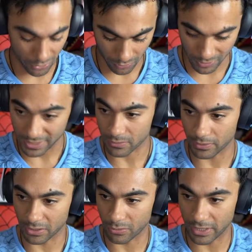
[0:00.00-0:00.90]
you this
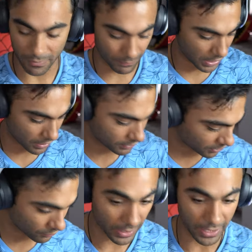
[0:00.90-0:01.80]
really quick compared
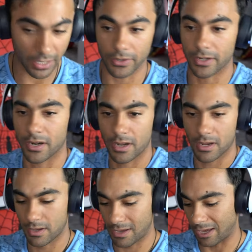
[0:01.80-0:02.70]
to my other
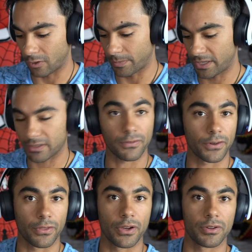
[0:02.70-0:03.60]
helmet
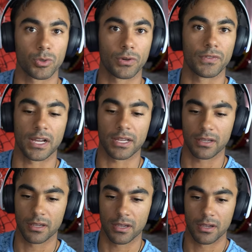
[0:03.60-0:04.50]
for those who have not
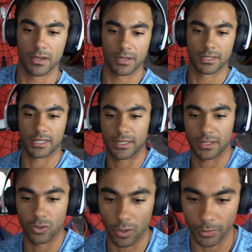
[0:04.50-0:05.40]
seen
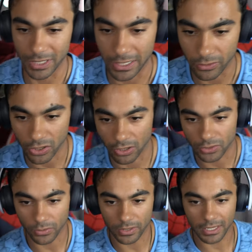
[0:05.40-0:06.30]
the normal Dino
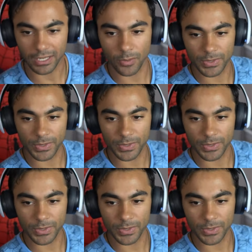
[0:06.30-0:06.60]
Charge one. Hello,